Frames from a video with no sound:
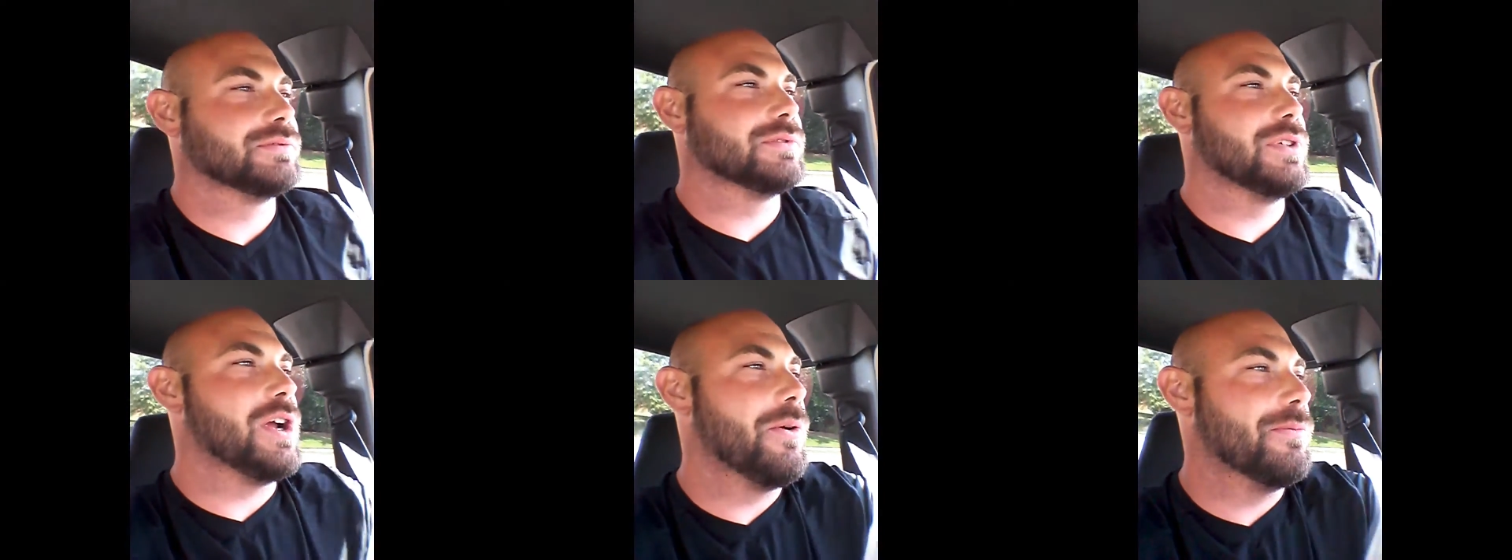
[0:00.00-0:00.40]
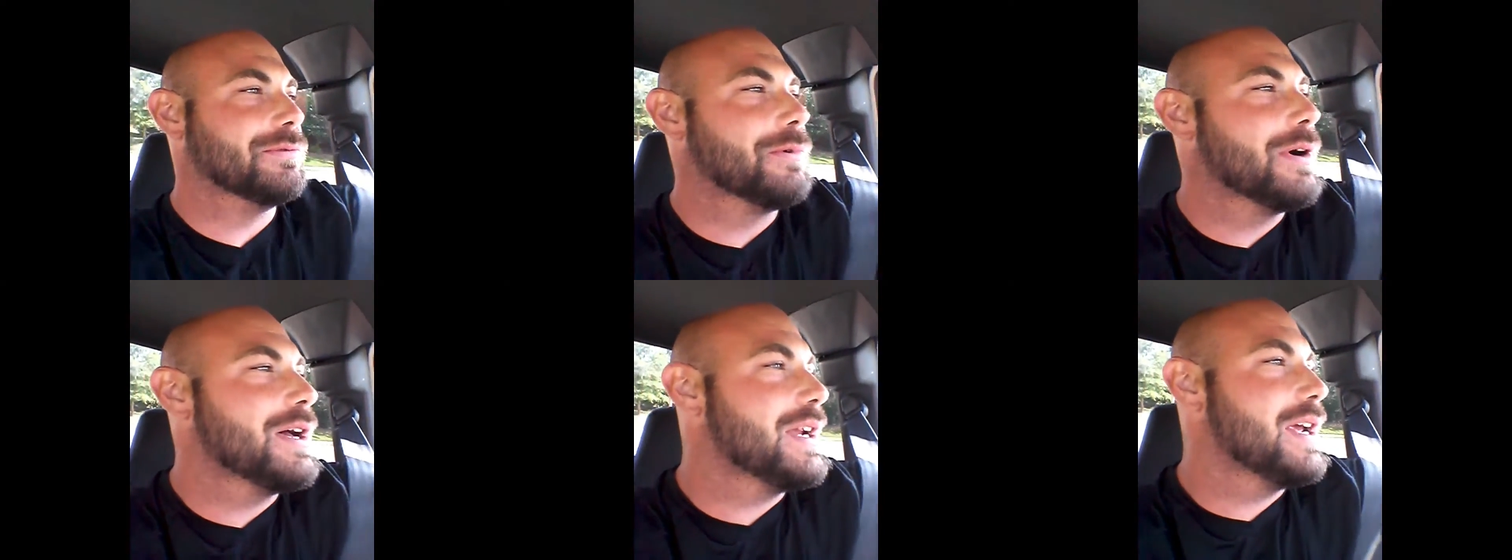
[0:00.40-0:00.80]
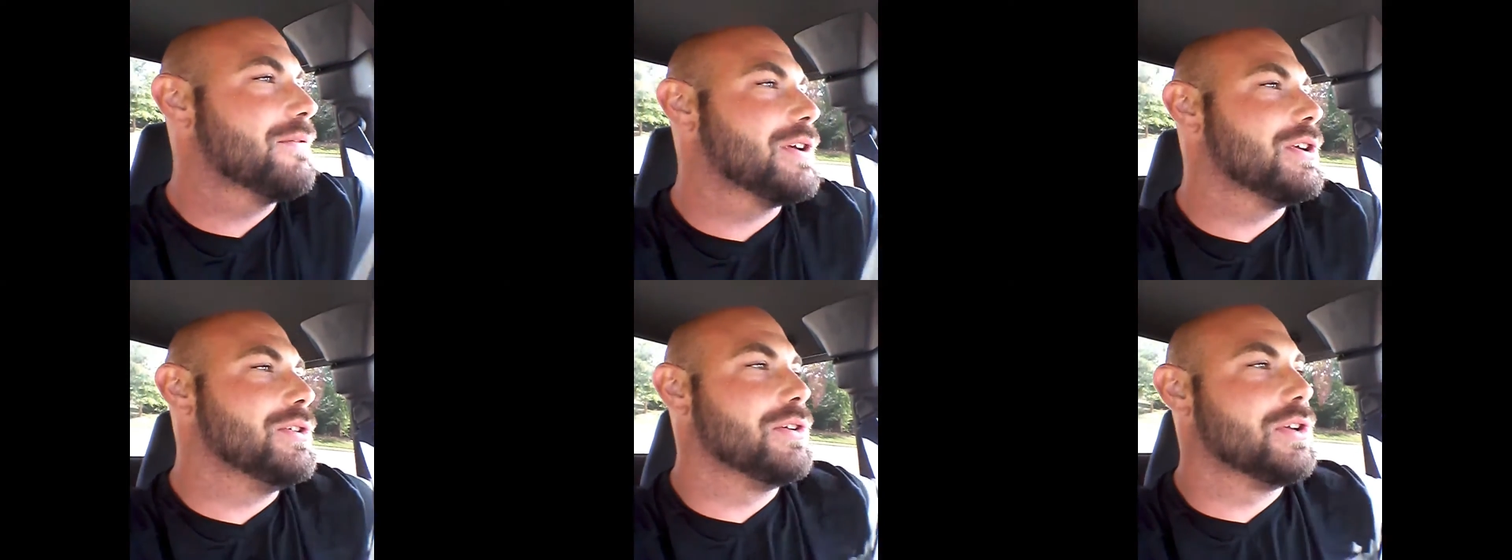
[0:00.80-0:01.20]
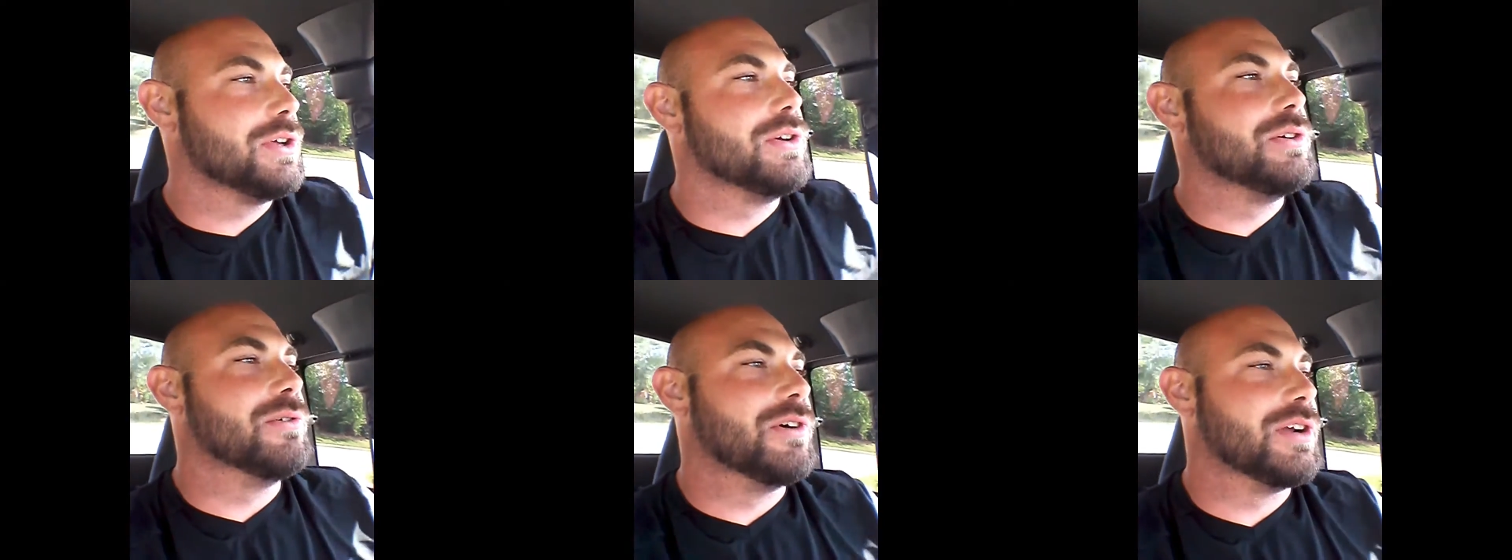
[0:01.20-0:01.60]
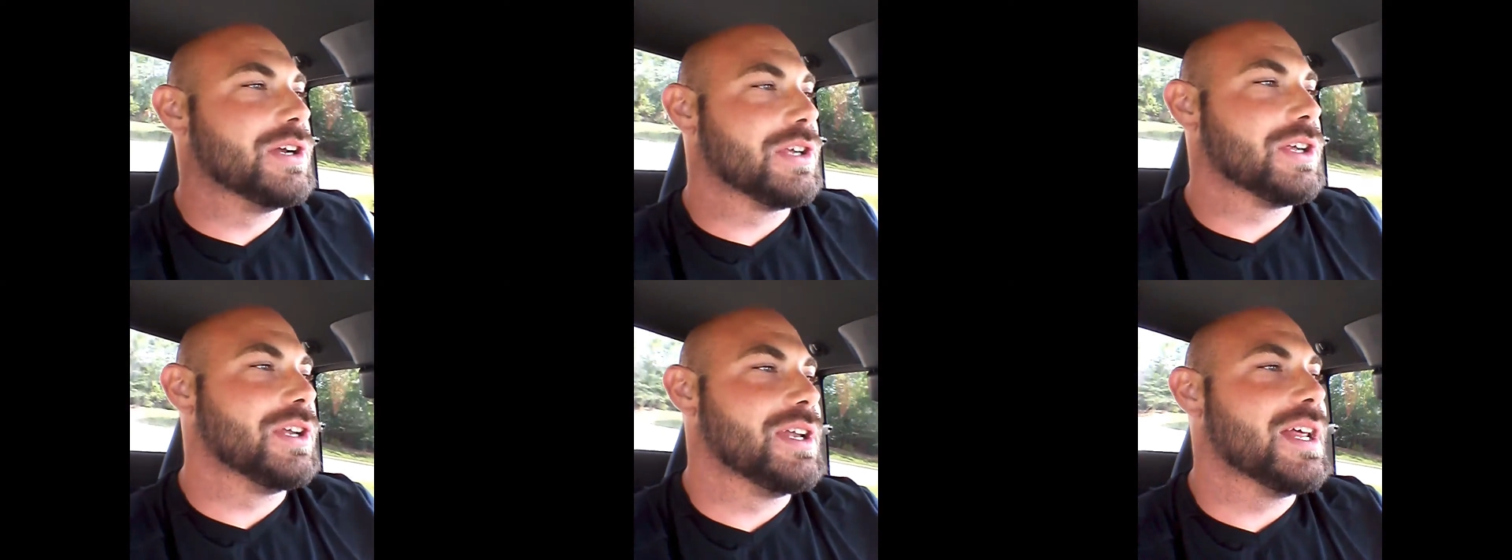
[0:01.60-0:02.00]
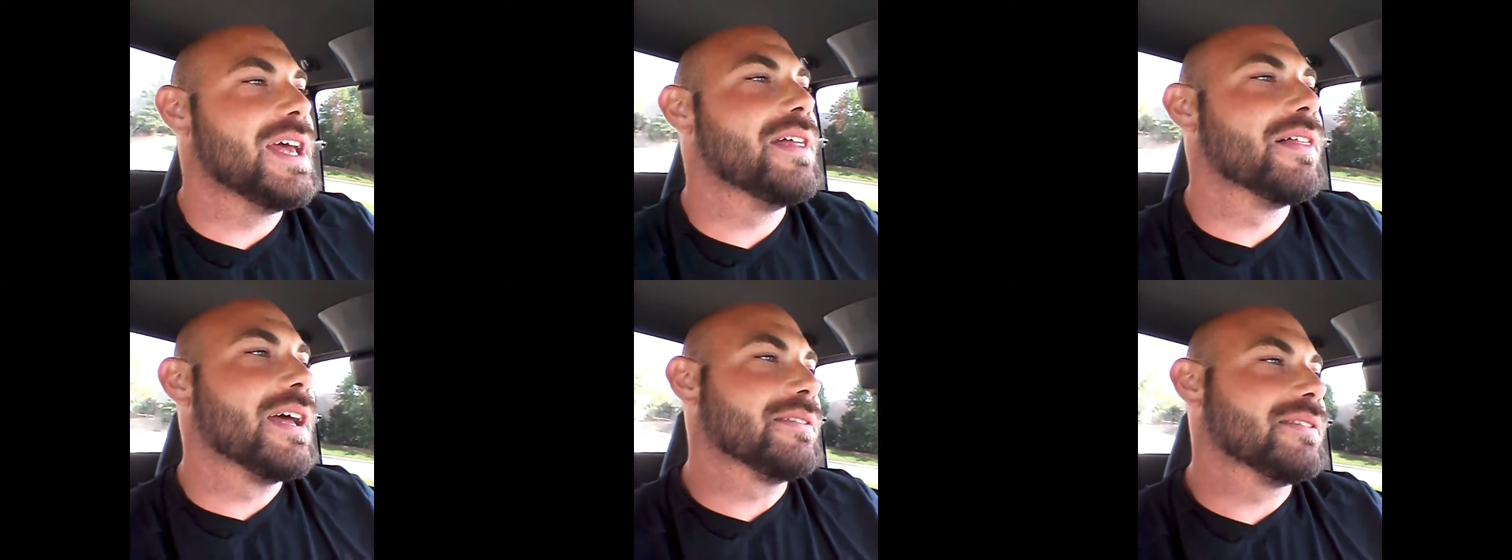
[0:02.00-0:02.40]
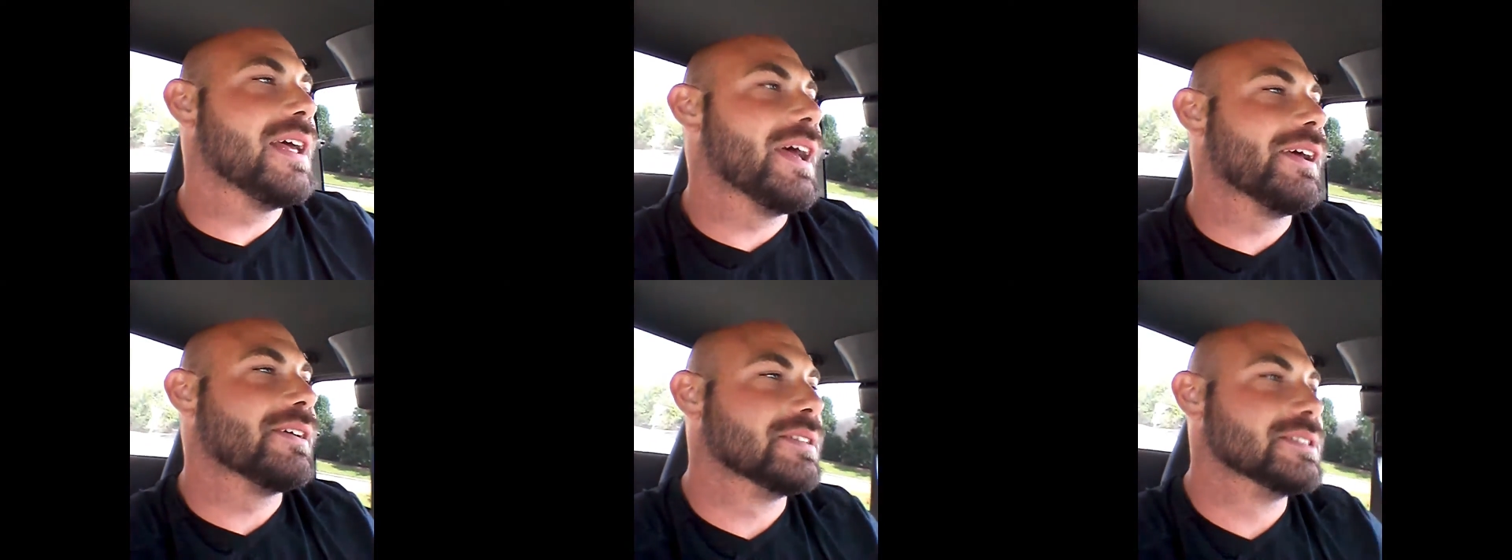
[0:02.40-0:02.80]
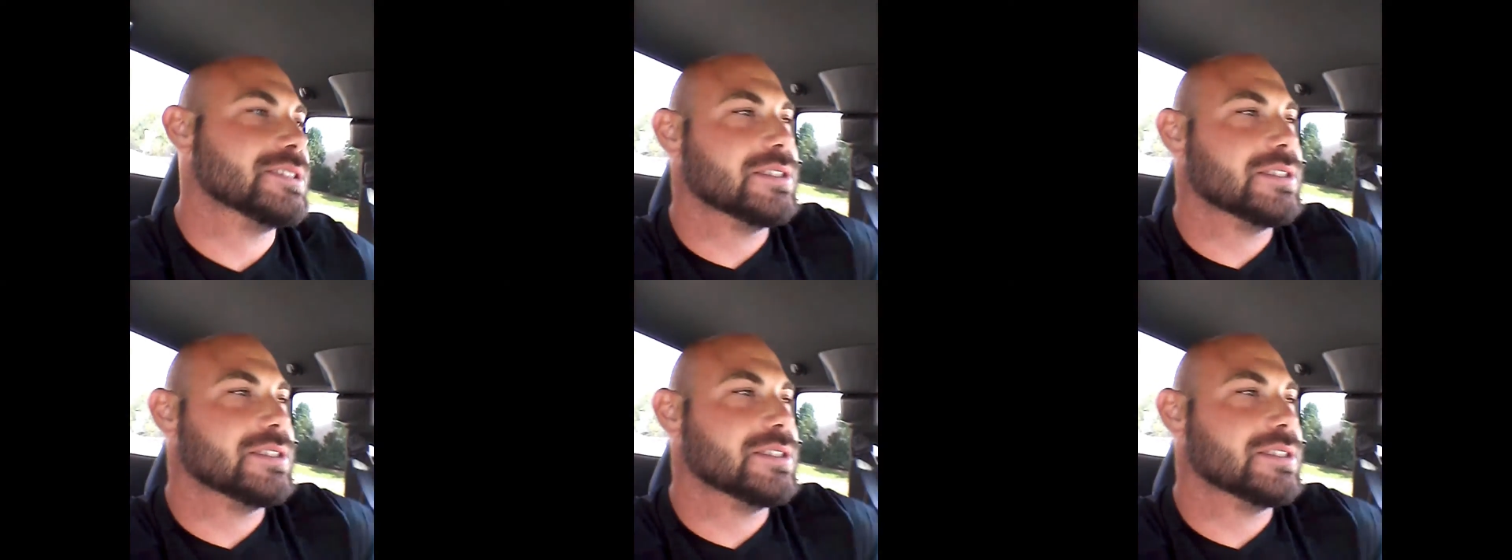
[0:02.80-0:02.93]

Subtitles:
you know, whatever you do on a good day like that.